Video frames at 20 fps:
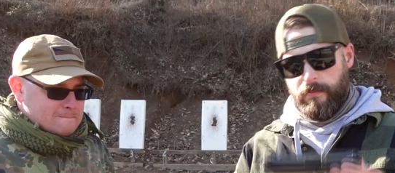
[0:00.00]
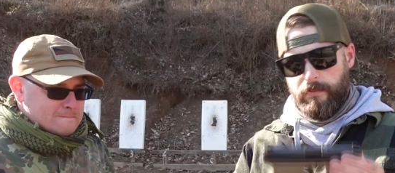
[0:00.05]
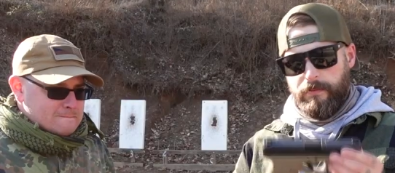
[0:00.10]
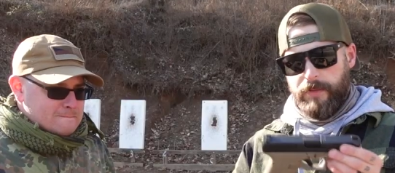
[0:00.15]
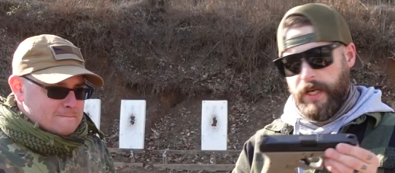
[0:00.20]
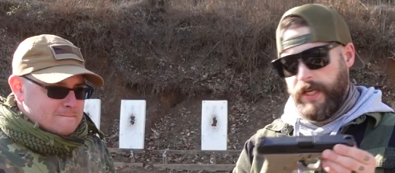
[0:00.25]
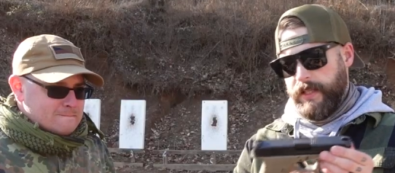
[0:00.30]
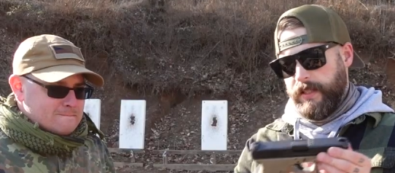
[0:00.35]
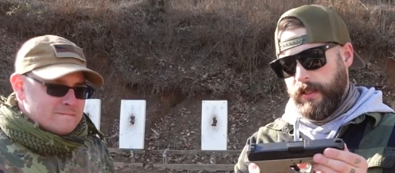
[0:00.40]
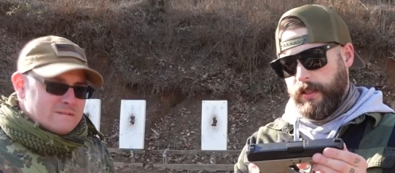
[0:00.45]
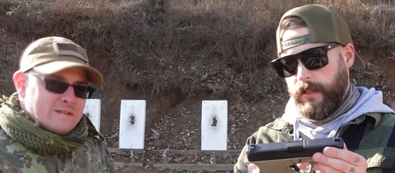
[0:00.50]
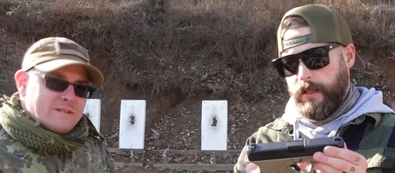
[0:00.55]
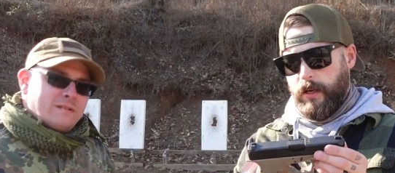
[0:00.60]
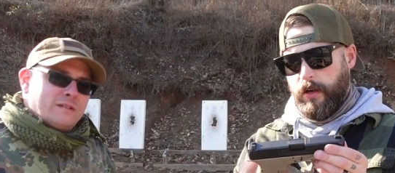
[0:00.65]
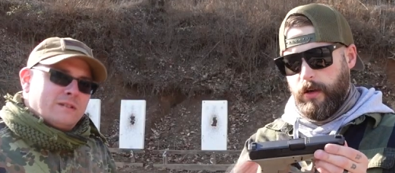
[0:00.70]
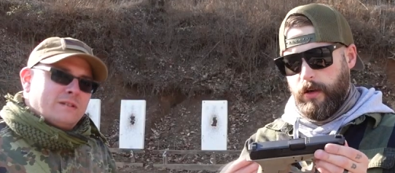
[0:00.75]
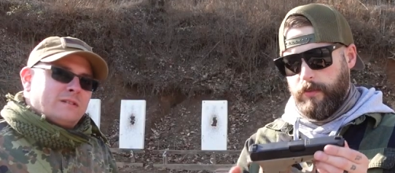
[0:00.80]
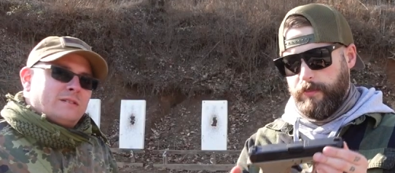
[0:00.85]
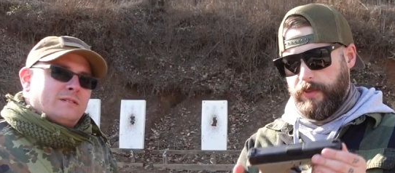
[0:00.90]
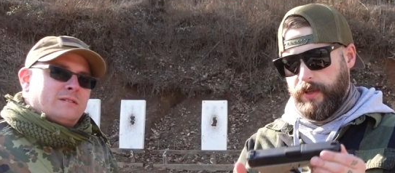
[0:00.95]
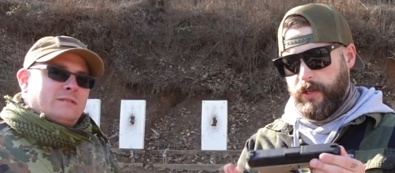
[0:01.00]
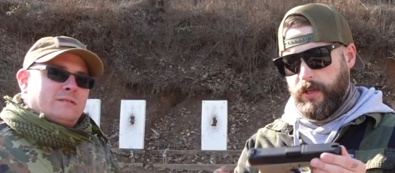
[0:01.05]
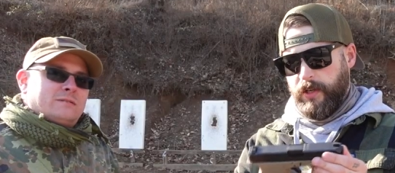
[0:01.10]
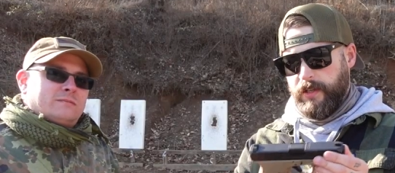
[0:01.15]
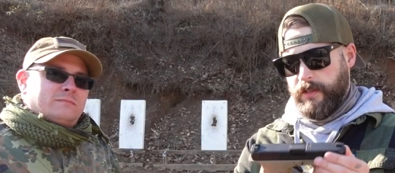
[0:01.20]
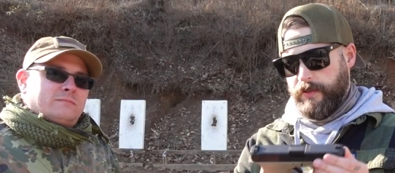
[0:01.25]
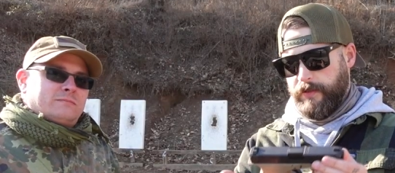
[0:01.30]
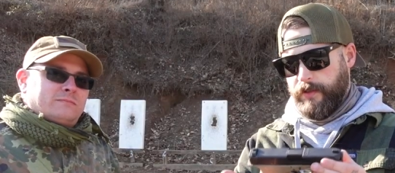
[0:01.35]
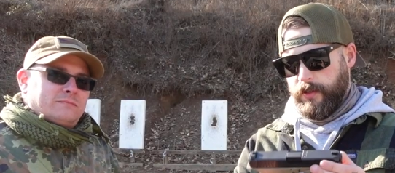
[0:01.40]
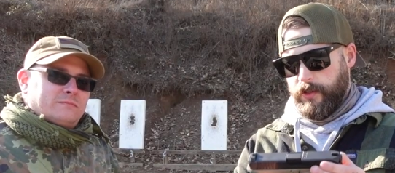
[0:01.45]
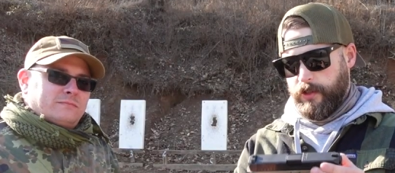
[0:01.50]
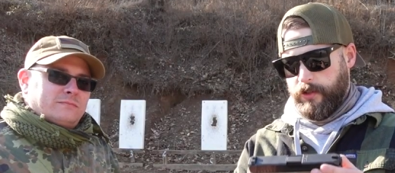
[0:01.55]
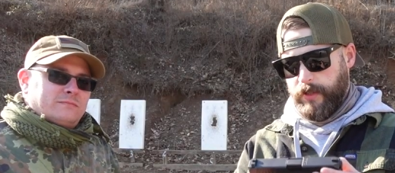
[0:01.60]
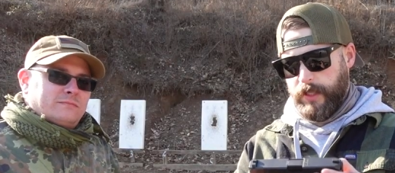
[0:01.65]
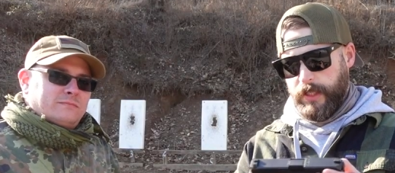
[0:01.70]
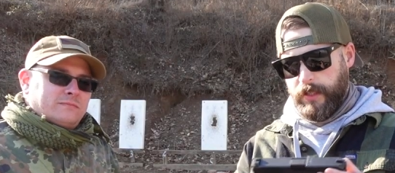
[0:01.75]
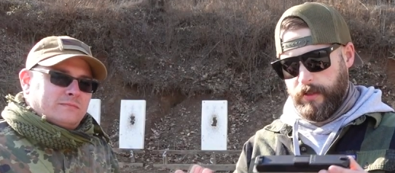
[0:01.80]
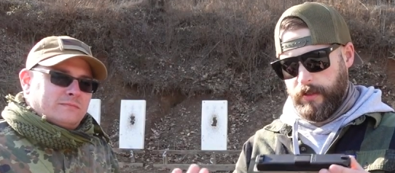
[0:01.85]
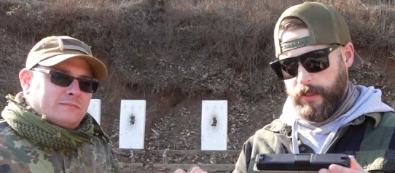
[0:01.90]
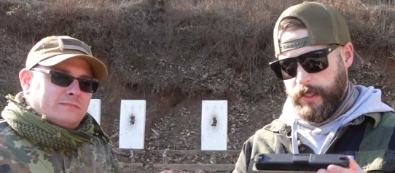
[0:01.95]
Speaker 1: basically because of the
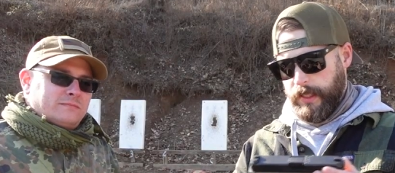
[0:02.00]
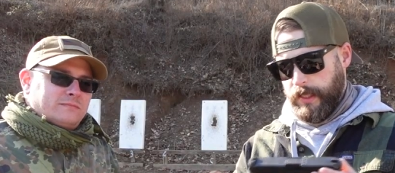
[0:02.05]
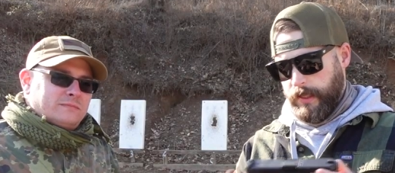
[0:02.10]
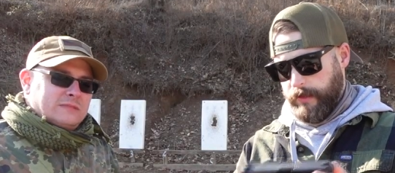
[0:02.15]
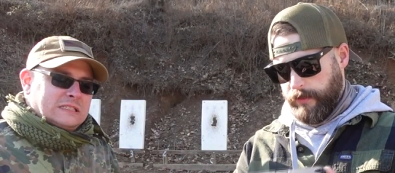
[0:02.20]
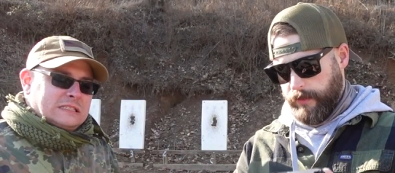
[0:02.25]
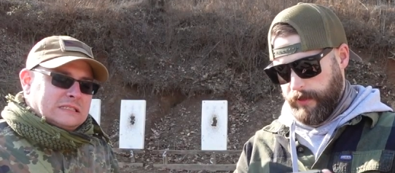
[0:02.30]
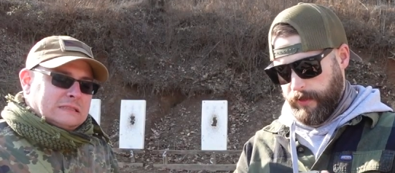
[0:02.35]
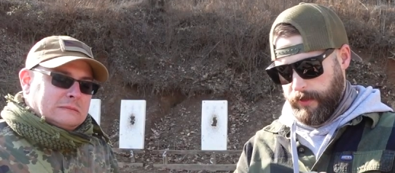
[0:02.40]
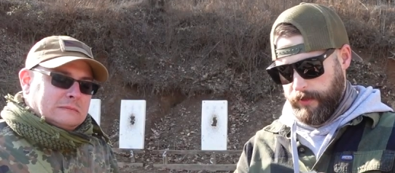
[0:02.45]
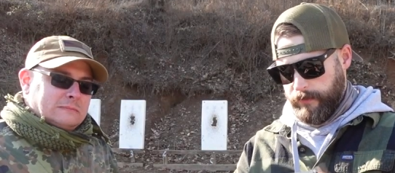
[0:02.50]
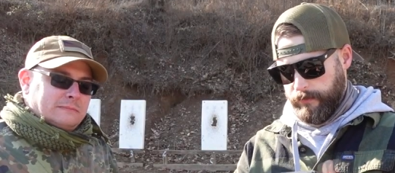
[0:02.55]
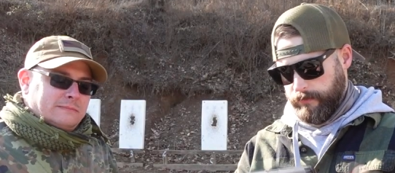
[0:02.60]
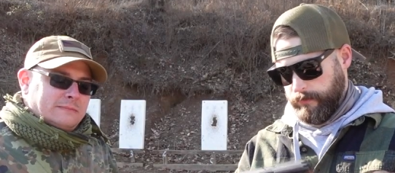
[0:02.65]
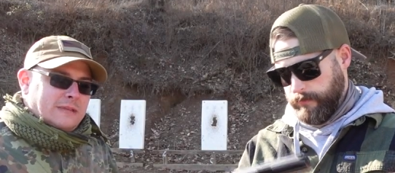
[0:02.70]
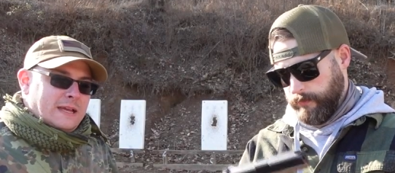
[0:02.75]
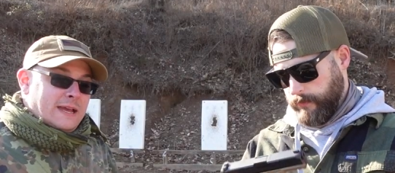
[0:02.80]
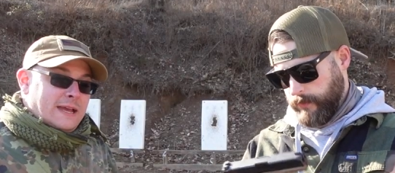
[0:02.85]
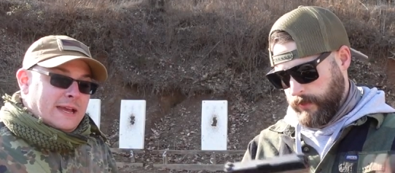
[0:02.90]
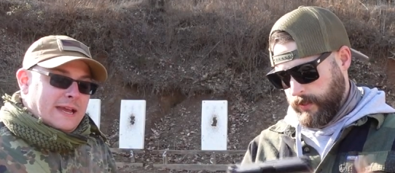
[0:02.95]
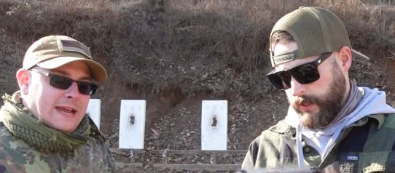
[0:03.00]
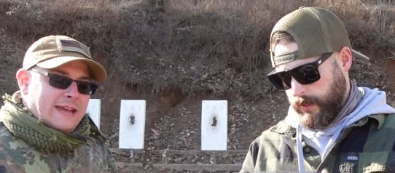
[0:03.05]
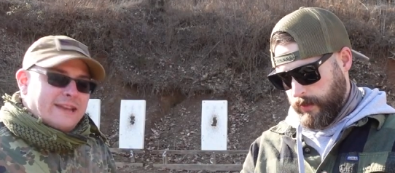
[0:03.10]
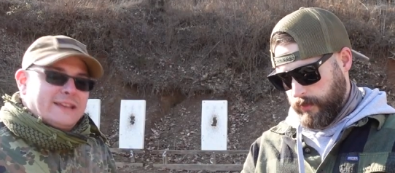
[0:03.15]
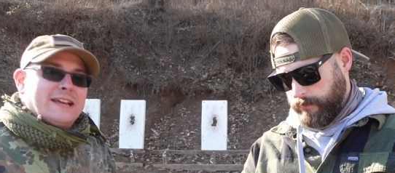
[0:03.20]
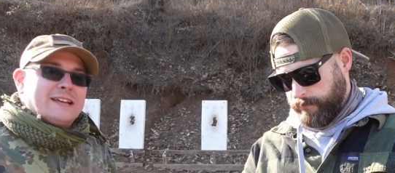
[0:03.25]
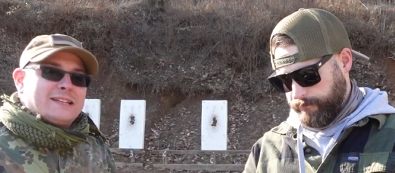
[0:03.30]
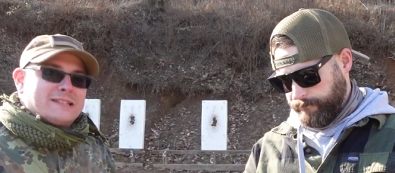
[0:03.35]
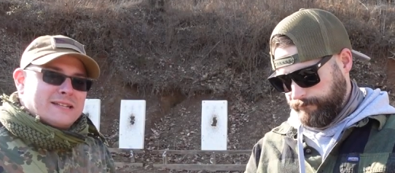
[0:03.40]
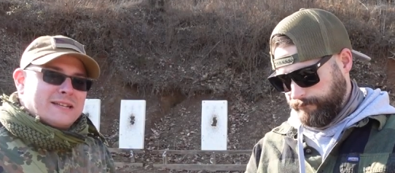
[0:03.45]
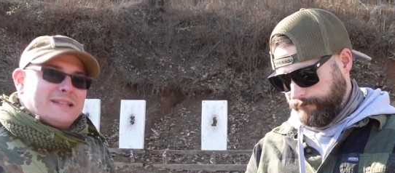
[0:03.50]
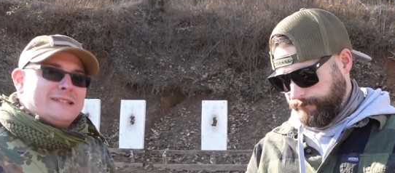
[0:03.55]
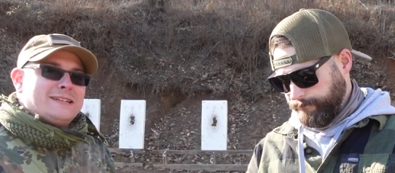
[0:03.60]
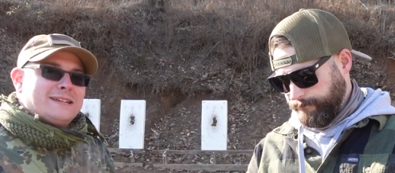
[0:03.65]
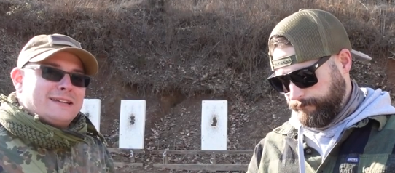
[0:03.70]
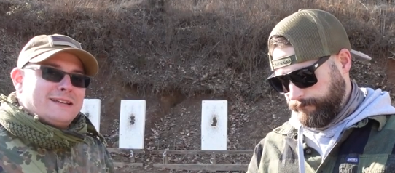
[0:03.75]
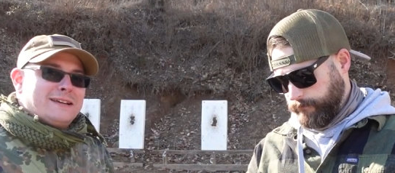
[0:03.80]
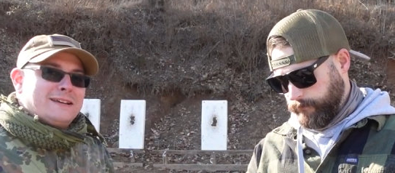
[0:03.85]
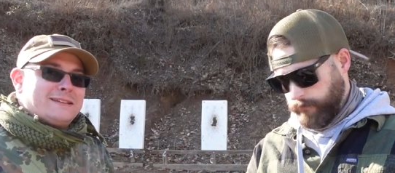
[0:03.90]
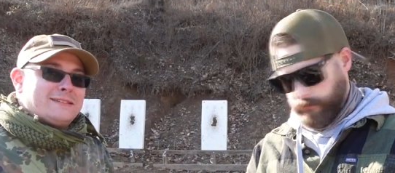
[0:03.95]
trigger and everything. Okay. So, and yes, I
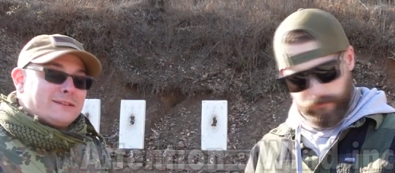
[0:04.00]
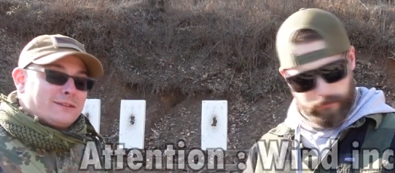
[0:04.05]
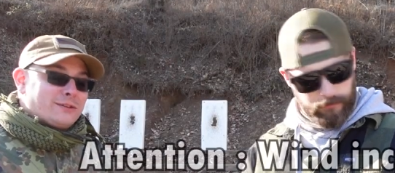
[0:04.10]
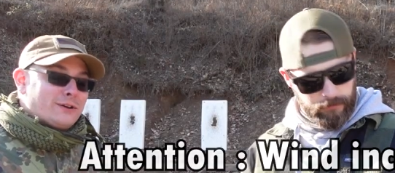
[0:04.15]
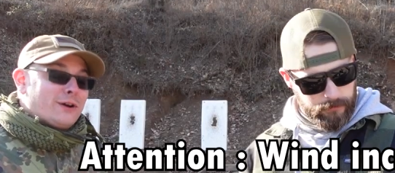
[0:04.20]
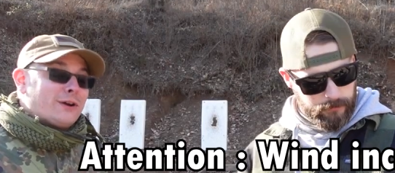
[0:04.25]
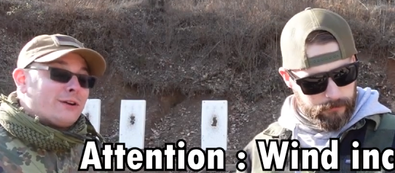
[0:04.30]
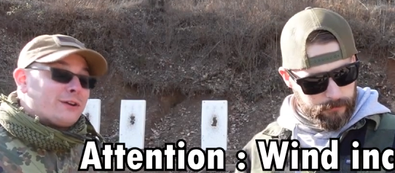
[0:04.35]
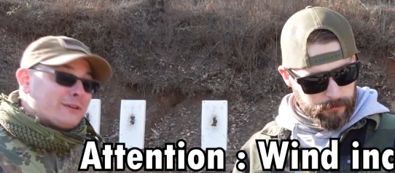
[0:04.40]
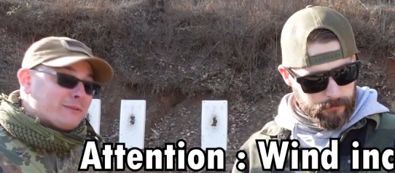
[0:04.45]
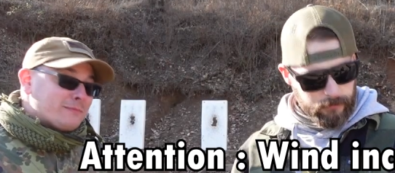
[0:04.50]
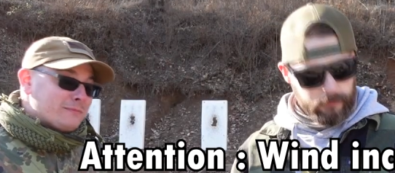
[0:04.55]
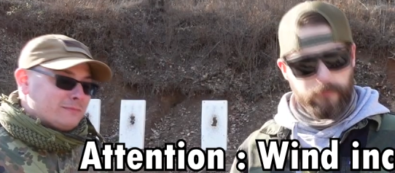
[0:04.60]
did hit the target.